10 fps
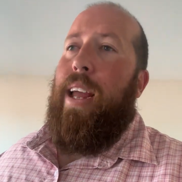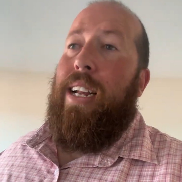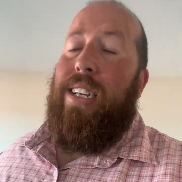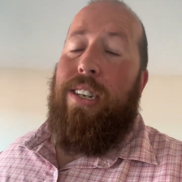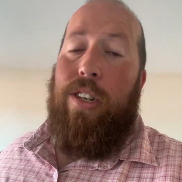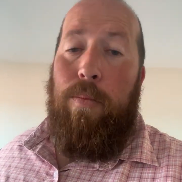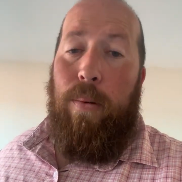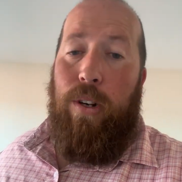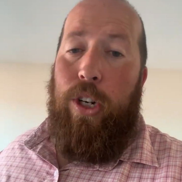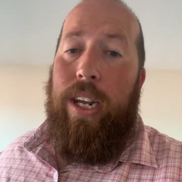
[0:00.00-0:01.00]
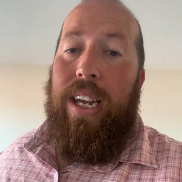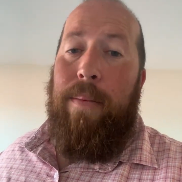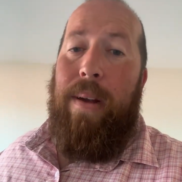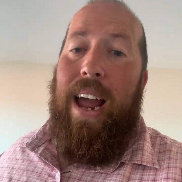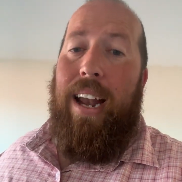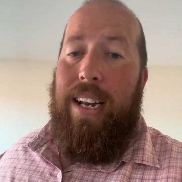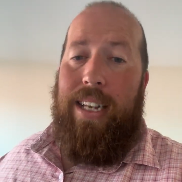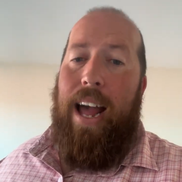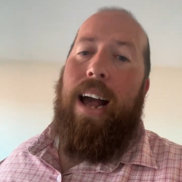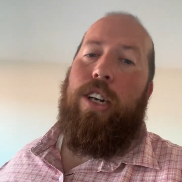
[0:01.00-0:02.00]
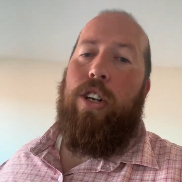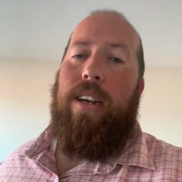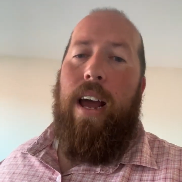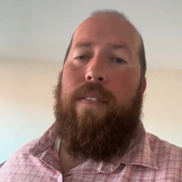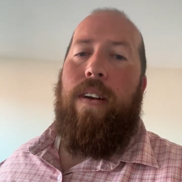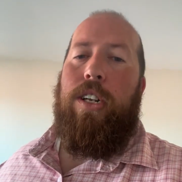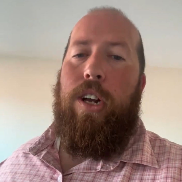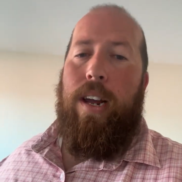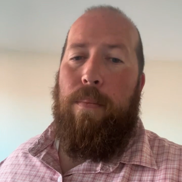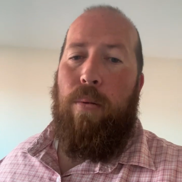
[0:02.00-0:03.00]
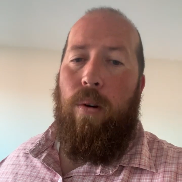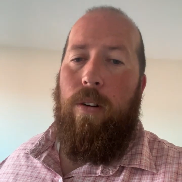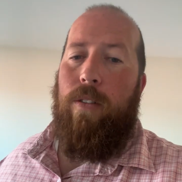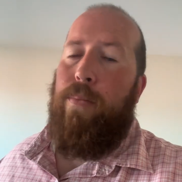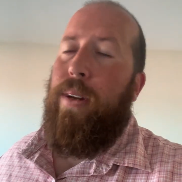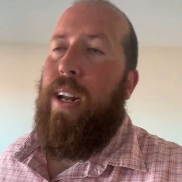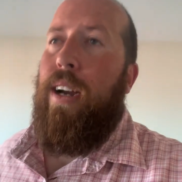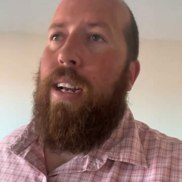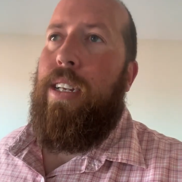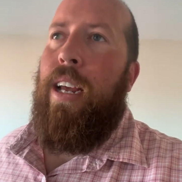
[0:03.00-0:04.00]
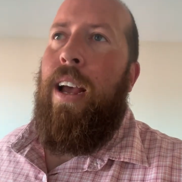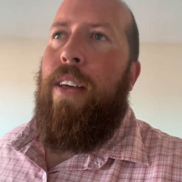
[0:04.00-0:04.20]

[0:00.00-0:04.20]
it's super cheap and it's actually FHA approved because